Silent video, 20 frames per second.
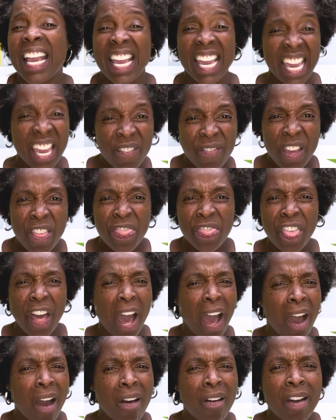even
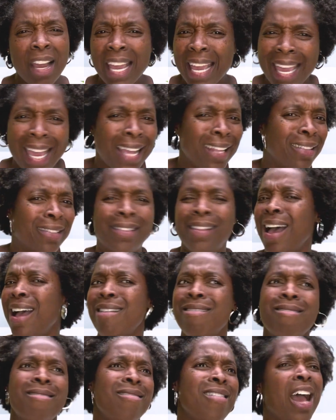though he had
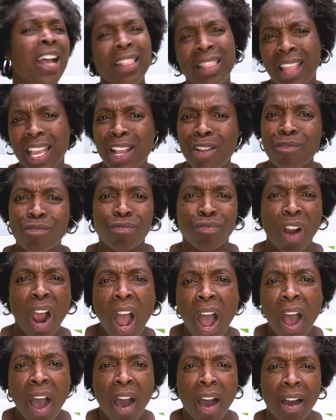done nothing
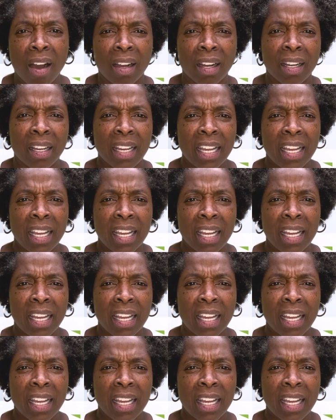wrong.